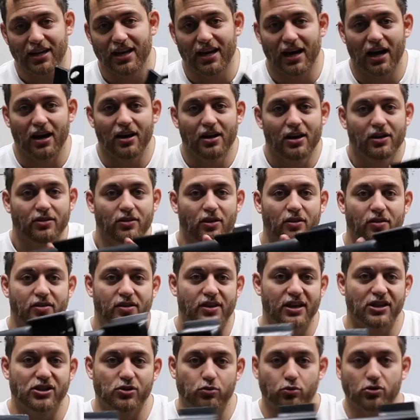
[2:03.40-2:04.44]
here that
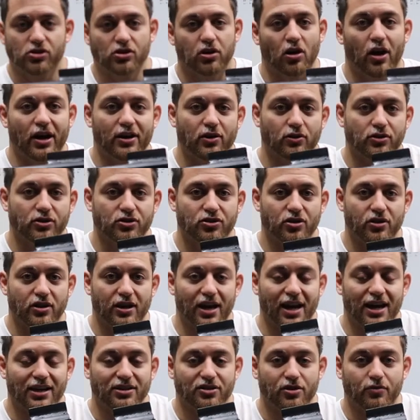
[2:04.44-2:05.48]
this will slide onto
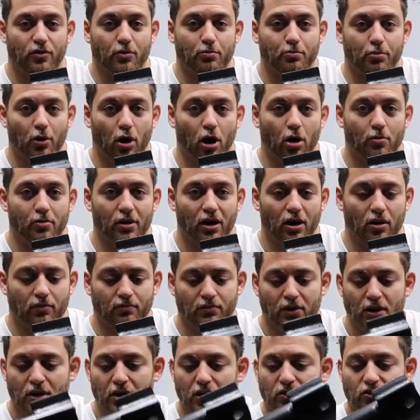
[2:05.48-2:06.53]
the edge of a
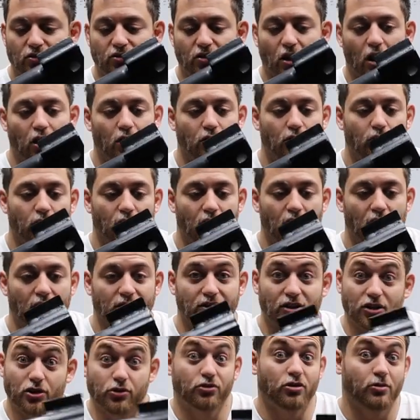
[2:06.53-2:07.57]
barbell, so
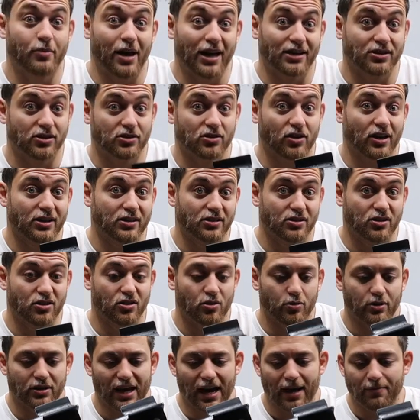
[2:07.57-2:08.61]
to use some exercises to
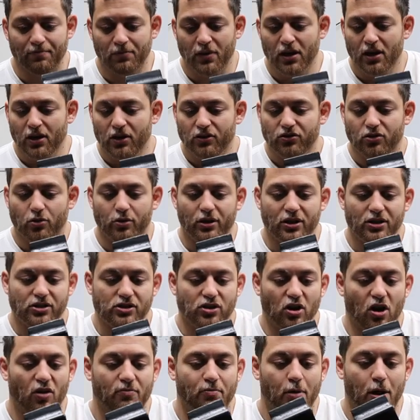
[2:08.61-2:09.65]
do with that. So we're going to
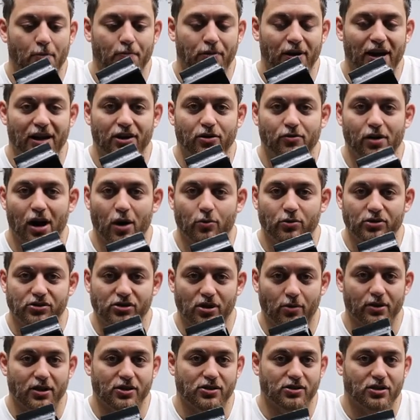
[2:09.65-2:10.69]
start off by playing around with
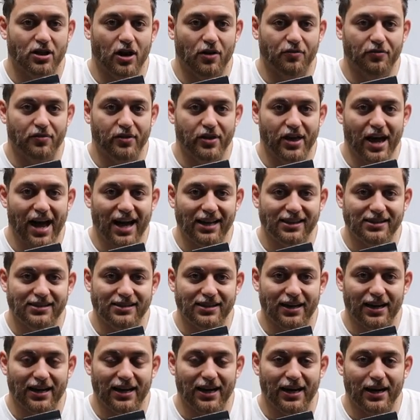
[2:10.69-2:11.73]
some of the stuff that
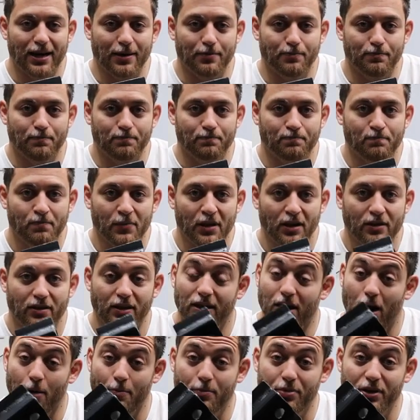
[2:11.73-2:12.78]
the
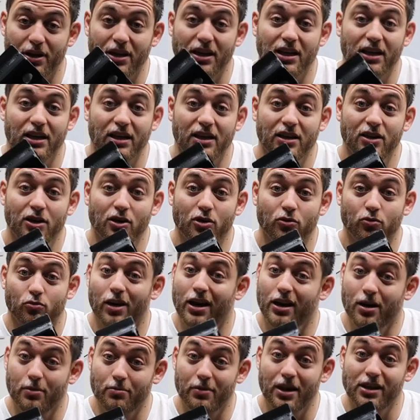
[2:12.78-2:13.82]
company
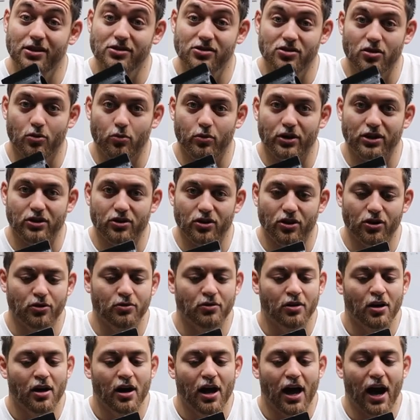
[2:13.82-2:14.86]
recommends that we
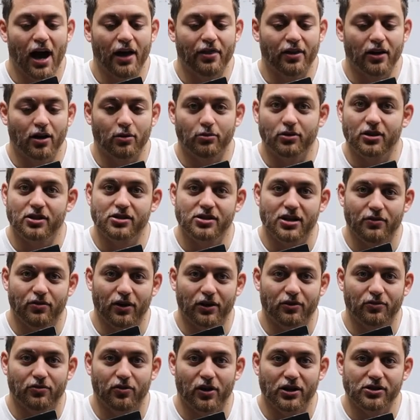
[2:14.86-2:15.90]
do, and then I'm going to see if I
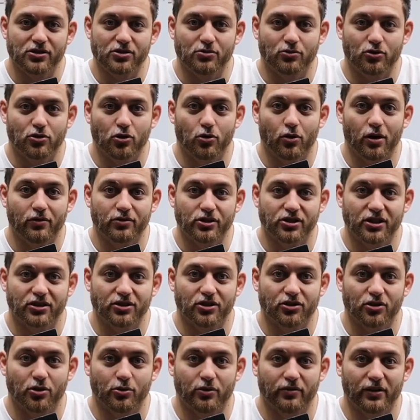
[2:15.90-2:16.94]
can find some cool other shit
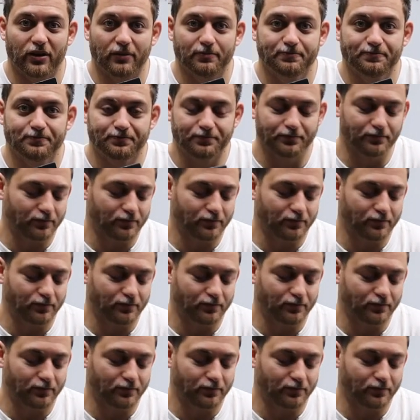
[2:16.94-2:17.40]
to do with it.